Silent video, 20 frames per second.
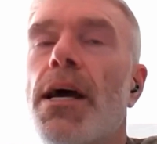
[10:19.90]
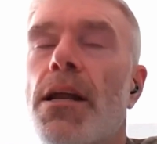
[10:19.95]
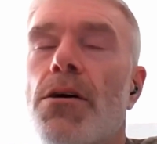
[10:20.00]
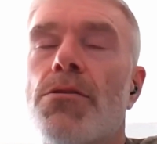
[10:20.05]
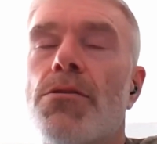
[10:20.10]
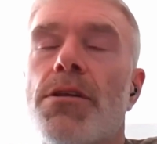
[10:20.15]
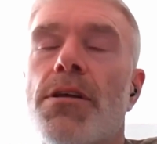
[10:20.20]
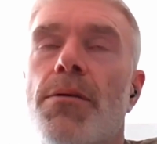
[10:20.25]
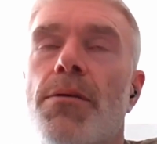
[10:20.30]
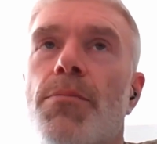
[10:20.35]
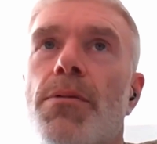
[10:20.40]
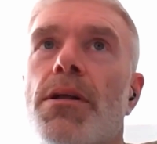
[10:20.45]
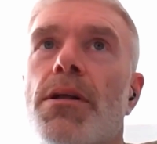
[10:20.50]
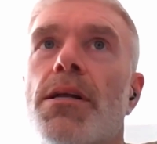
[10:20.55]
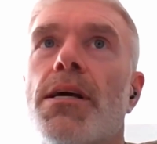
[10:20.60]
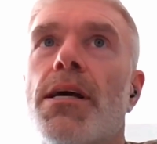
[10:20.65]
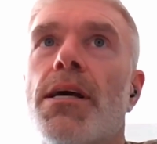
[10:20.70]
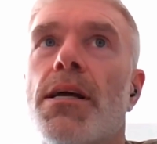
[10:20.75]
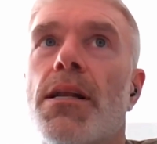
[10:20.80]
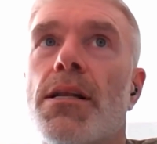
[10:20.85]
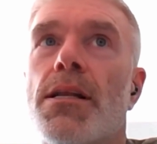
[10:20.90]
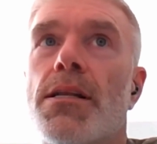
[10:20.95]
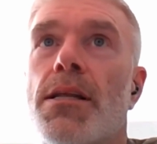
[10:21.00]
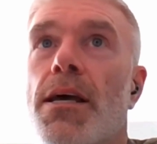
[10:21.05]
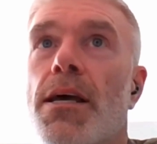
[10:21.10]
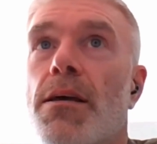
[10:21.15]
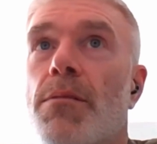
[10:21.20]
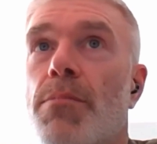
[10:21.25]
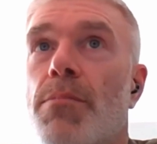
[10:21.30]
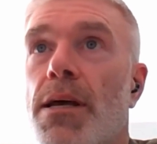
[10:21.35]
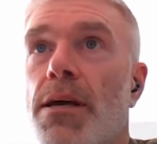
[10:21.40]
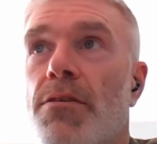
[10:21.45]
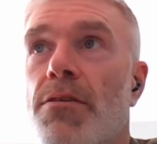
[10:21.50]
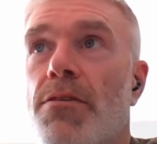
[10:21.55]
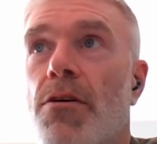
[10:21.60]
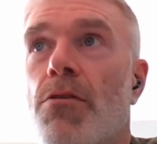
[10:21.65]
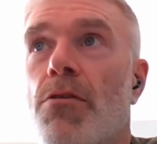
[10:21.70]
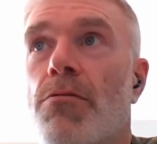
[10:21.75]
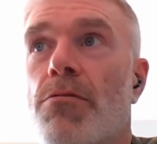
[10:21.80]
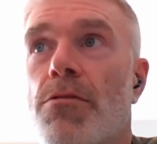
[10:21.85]
no, typically it'll take place
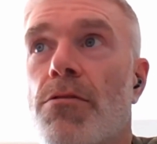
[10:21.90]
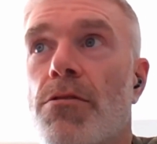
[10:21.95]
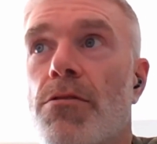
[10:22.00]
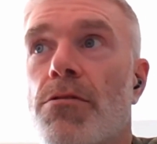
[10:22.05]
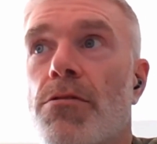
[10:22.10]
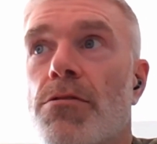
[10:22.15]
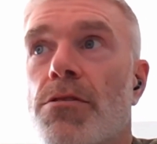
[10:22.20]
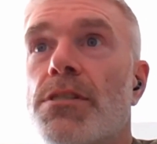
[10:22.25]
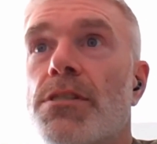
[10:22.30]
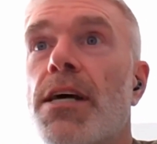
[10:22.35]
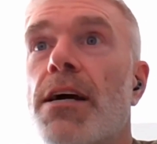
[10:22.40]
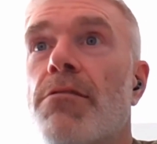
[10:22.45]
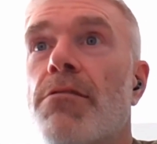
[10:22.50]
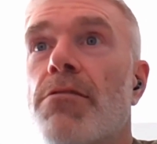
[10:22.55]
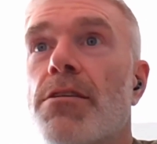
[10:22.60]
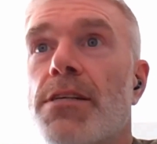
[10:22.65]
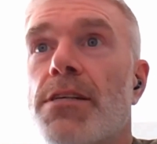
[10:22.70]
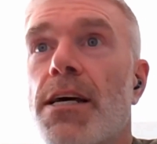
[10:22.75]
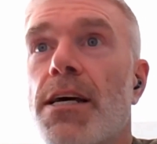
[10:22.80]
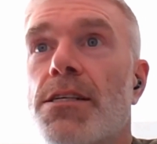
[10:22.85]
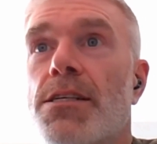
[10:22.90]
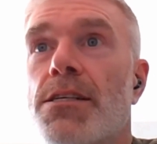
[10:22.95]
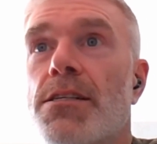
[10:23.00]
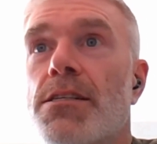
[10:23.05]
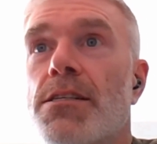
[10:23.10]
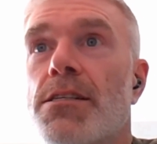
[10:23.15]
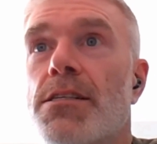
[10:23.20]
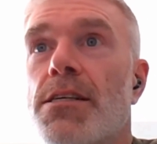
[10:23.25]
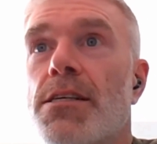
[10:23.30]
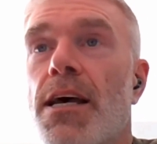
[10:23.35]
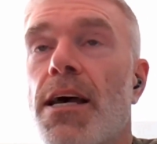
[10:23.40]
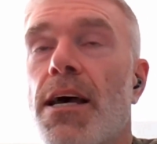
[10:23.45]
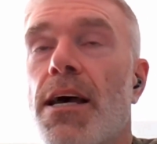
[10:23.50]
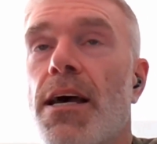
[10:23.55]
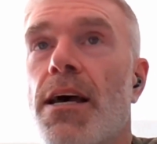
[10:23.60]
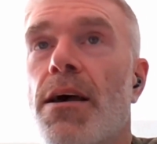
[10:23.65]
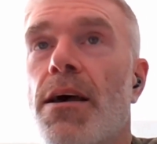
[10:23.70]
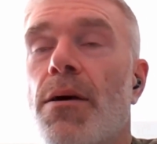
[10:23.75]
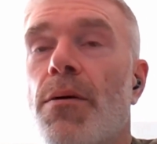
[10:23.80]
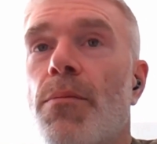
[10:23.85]
over several sessions.
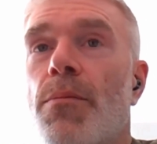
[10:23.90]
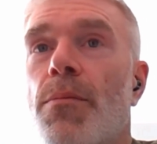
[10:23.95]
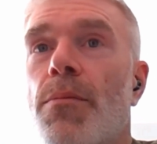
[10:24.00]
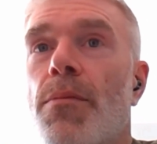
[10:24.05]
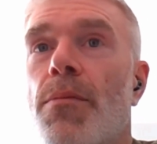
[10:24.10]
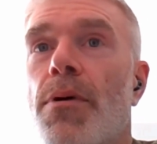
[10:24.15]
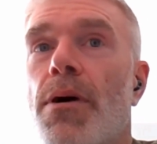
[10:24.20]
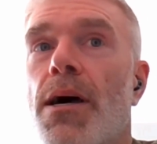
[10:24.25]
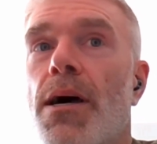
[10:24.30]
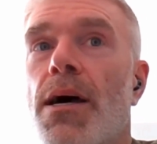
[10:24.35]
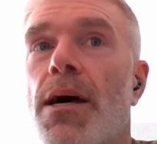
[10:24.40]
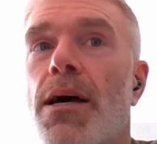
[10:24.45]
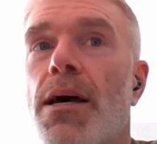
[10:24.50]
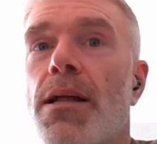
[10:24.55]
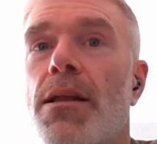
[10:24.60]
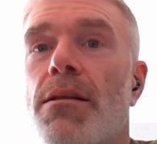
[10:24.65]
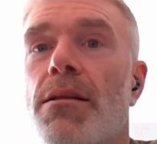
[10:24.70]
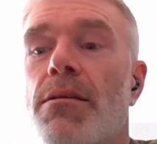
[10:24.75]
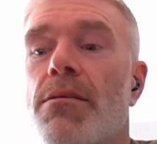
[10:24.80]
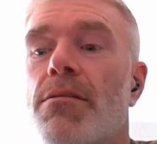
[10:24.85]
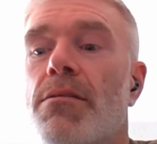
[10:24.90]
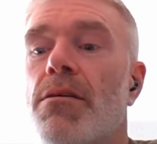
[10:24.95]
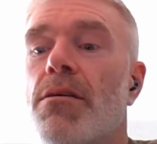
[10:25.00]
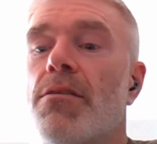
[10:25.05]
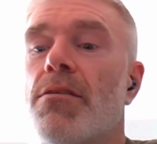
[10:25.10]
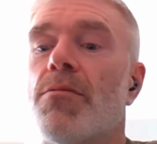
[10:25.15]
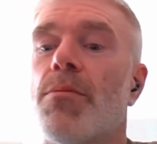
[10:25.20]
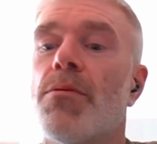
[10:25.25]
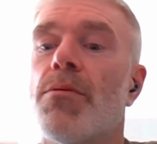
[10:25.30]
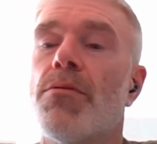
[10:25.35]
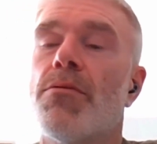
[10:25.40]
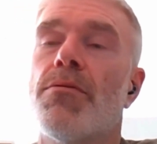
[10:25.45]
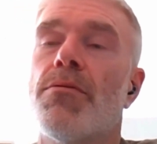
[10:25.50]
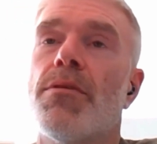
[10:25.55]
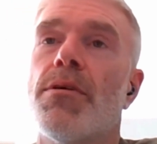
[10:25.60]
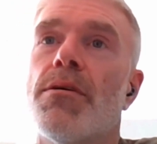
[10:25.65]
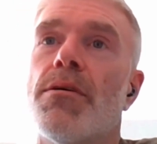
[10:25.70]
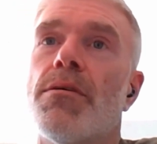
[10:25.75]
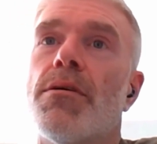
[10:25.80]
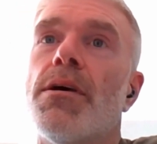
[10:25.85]
And I suppose
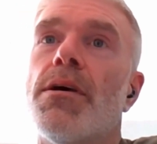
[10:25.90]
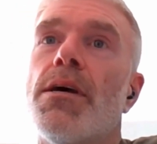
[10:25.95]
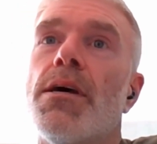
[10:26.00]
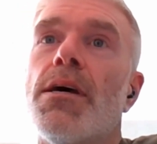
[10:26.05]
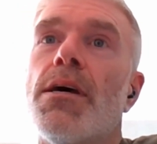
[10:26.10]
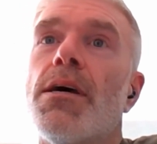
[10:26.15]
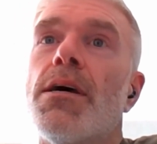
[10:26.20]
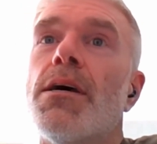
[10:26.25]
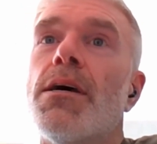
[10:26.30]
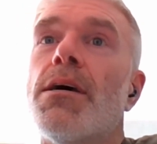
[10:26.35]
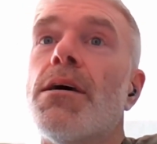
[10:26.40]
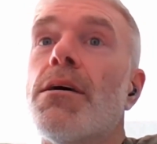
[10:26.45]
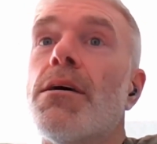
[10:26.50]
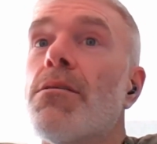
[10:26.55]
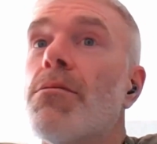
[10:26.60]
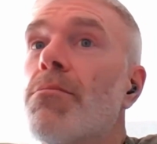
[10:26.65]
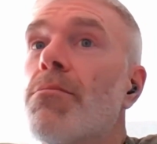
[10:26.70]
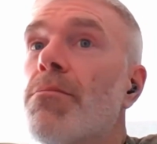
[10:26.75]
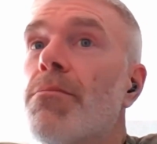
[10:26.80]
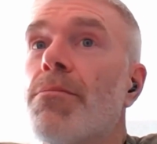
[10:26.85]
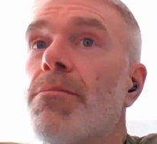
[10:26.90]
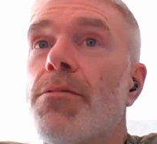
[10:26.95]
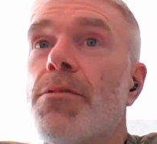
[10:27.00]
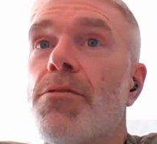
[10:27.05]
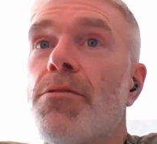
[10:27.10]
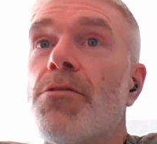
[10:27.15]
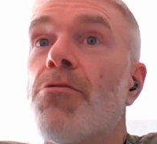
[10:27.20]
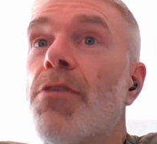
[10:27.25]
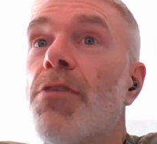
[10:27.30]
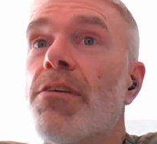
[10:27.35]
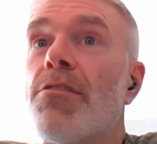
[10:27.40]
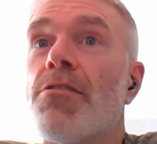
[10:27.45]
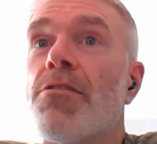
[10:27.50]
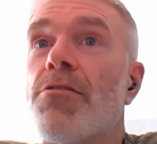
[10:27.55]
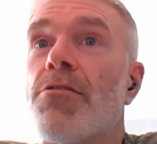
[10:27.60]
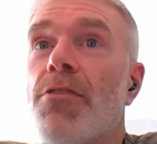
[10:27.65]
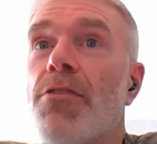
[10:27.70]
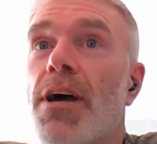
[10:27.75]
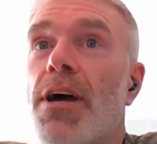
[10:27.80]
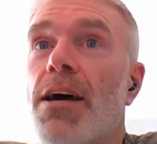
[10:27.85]
the
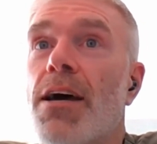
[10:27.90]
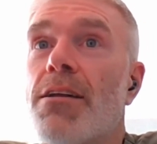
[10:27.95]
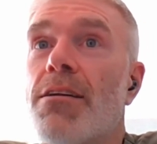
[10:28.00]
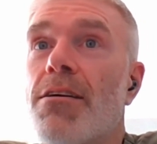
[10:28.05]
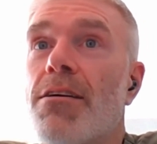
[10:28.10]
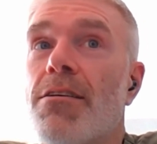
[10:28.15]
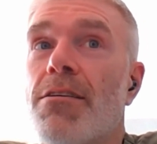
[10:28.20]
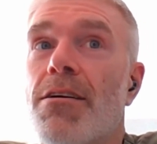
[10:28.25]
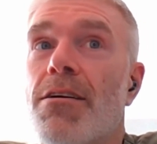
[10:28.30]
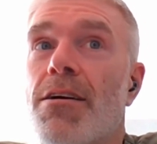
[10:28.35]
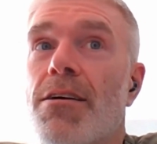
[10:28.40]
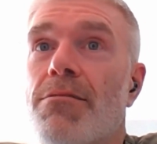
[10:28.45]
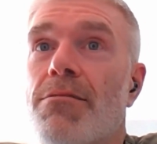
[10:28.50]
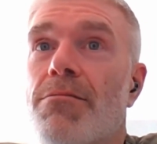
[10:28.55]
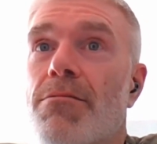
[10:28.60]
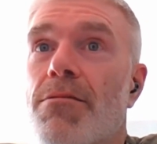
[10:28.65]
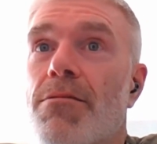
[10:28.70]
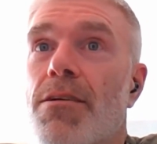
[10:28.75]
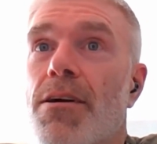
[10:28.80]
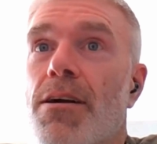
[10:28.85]
reasons for that are